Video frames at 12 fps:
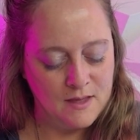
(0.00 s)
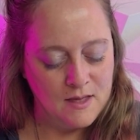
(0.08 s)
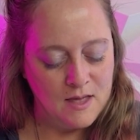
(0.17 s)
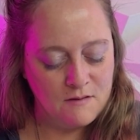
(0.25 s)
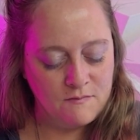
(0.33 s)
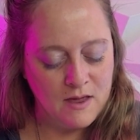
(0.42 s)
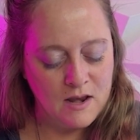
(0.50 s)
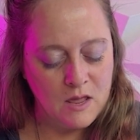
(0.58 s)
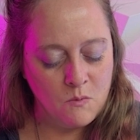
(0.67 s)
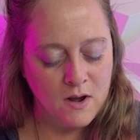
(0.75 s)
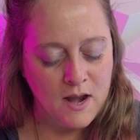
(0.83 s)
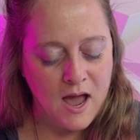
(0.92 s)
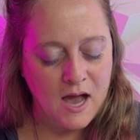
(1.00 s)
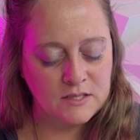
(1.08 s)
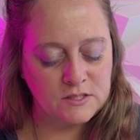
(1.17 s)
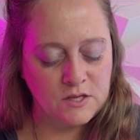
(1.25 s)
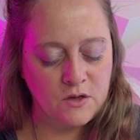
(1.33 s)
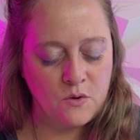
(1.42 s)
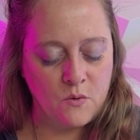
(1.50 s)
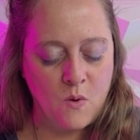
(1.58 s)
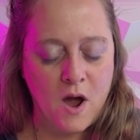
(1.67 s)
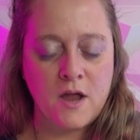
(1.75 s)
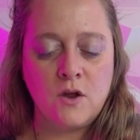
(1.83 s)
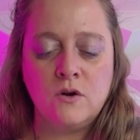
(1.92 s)
If anyone asks you
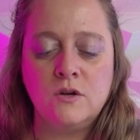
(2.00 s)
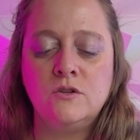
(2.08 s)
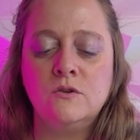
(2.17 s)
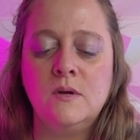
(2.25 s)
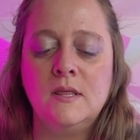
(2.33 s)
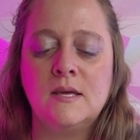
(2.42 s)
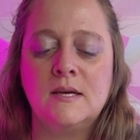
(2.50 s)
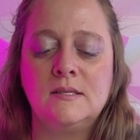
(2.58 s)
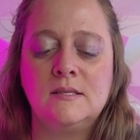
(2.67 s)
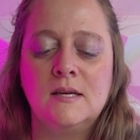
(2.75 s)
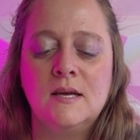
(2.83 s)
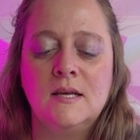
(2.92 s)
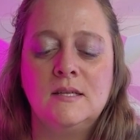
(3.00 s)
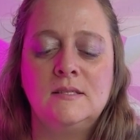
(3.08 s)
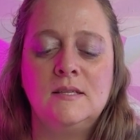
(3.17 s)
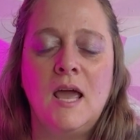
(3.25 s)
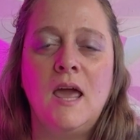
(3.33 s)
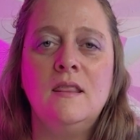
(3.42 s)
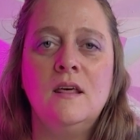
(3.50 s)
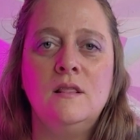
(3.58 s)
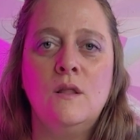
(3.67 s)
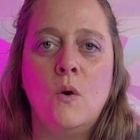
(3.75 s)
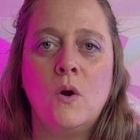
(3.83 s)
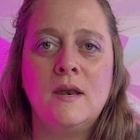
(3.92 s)
why you are doing this, say the
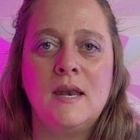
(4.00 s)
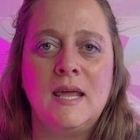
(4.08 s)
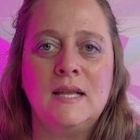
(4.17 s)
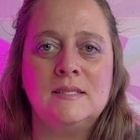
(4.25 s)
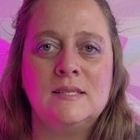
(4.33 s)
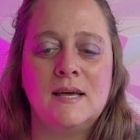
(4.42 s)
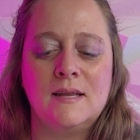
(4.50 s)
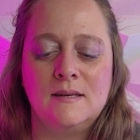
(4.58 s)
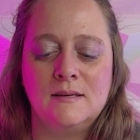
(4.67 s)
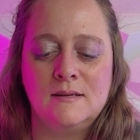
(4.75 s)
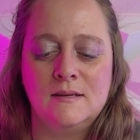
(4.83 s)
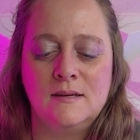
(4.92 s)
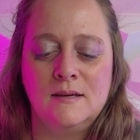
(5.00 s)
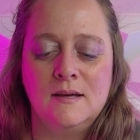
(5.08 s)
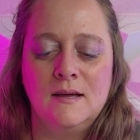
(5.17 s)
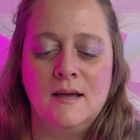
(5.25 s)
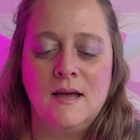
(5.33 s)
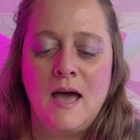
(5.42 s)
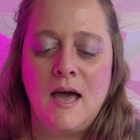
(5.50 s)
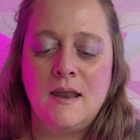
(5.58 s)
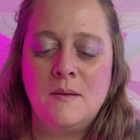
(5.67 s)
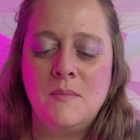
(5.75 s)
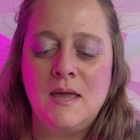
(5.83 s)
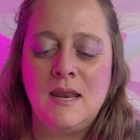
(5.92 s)
Lord needs it, and
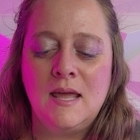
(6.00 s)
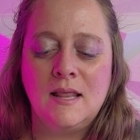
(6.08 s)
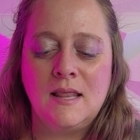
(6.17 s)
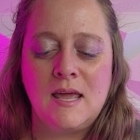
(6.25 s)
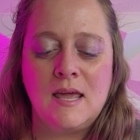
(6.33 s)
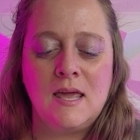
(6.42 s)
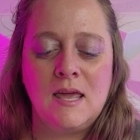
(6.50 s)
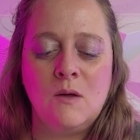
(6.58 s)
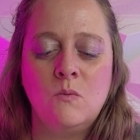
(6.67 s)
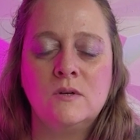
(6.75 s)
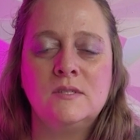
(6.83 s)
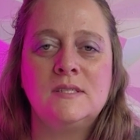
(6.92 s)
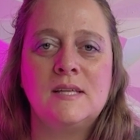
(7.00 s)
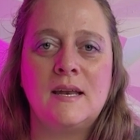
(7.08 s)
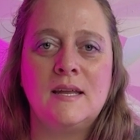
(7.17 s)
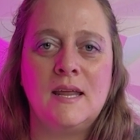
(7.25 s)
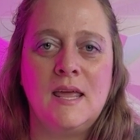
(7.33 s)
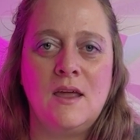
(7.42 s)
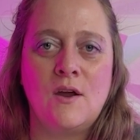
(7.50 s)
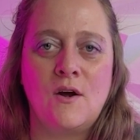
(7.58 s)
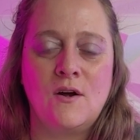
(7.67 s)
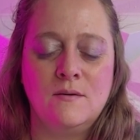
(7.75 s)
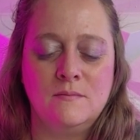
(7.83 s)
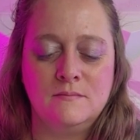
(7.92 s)
immediately he will send it
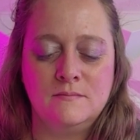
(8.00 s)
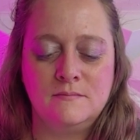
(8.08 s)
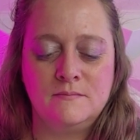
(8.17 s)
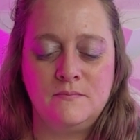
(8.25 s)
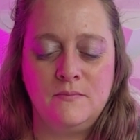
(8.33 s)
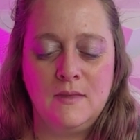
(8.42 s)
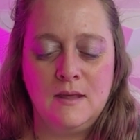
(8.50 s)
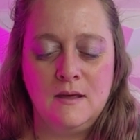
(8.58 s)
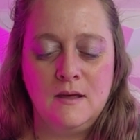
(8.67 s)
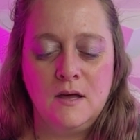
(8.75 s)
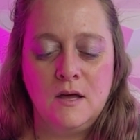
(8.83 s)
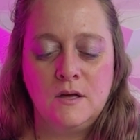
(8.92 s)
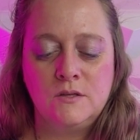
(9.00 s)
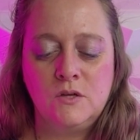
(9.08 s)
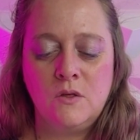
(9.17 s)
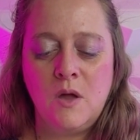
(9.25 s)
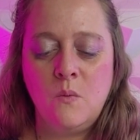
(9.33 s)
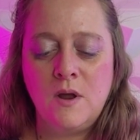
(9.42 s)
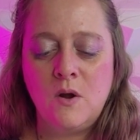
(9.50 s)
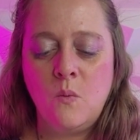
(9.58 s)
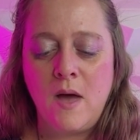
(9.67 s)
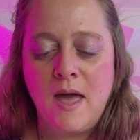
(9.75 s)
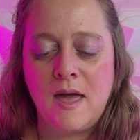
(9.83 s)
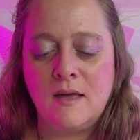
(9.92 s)
here." So they went
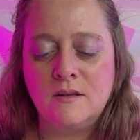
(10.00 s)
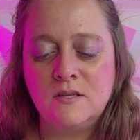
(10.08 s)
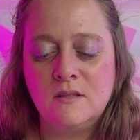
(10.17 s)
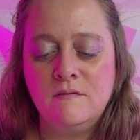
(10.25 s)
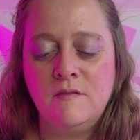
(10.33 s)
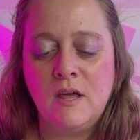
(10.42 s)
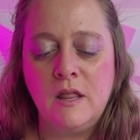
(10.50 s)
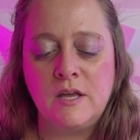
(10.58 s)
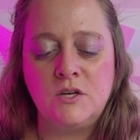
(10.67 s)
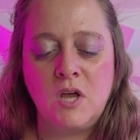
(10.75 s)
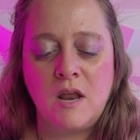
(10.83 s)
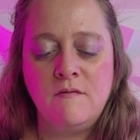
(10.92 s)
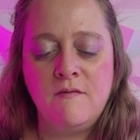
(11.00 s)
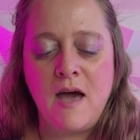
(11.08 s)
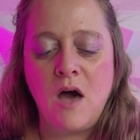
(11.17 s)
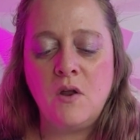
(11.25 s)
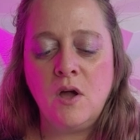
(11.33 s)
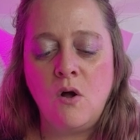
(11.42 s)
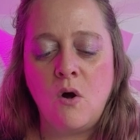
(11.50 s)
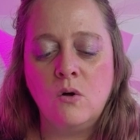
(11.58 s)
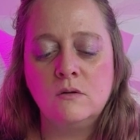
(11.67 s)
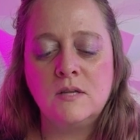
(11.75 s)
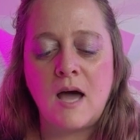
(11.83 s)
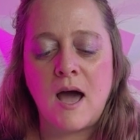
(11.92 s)
away to the village and found a
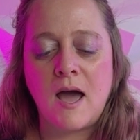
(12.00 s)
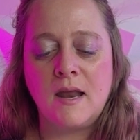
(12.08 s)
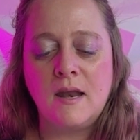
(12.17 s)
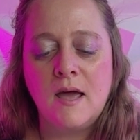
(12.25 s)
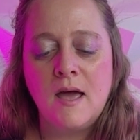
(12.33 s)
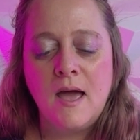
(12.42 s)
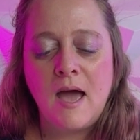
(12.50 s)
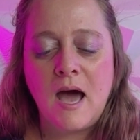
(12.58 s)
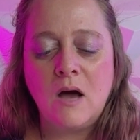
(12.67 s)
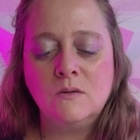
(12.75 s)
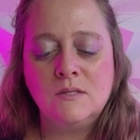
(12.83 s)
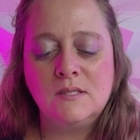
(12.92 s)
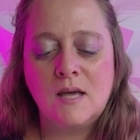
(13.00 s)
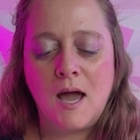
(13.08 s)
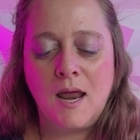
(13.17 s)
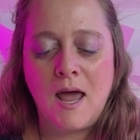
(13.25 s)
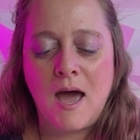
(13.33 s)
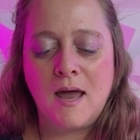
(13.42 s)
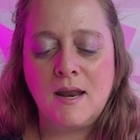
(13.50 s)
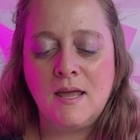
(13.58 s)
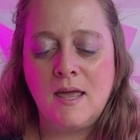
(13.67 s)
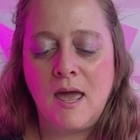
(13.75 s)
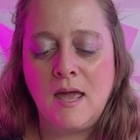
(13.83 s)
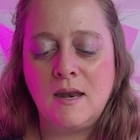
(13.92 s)
colt tied outside at a
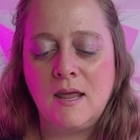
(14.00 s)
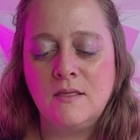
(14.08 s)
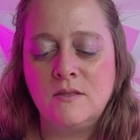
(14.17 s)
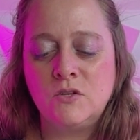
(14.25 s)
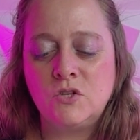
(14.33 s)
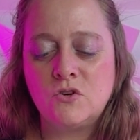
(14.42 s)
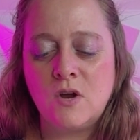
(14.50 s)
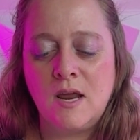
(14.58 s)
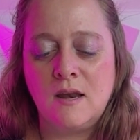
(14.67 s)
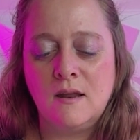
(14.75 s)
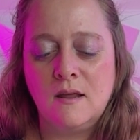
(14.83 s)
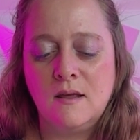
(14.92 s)
gate in the street,